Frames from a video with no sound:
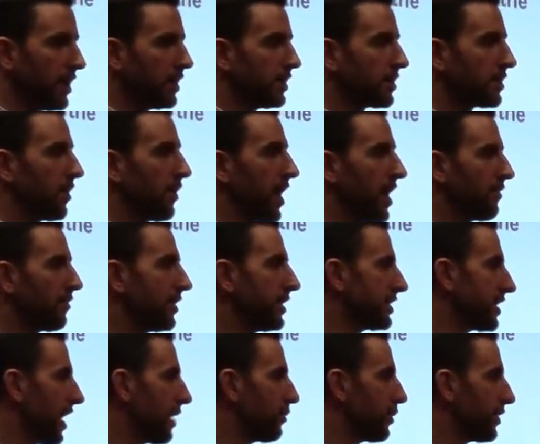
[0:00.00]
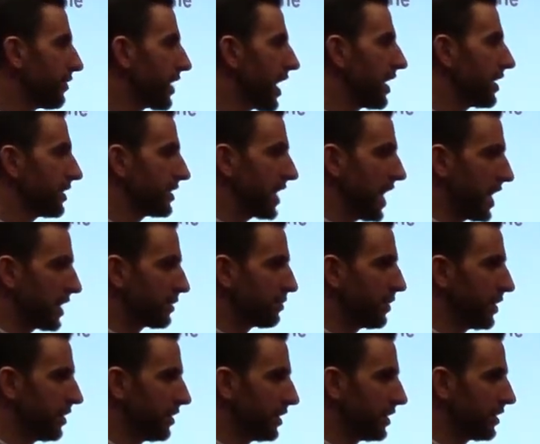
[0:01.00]
So every time we've gotten a tax
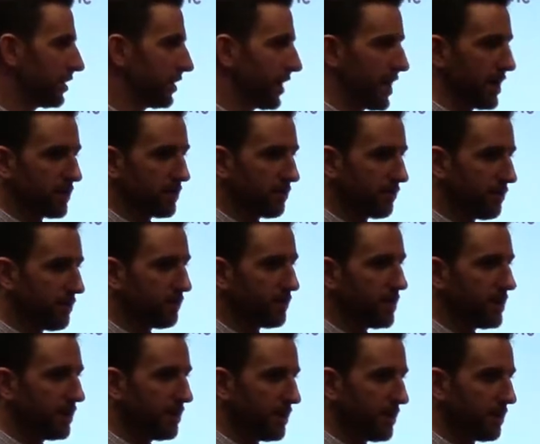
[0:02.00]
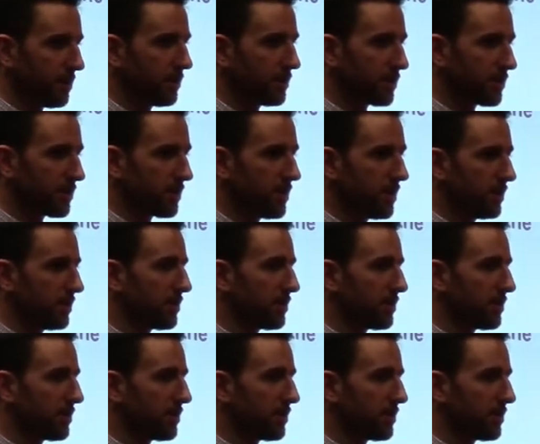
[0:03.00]
bill in the last 15 years,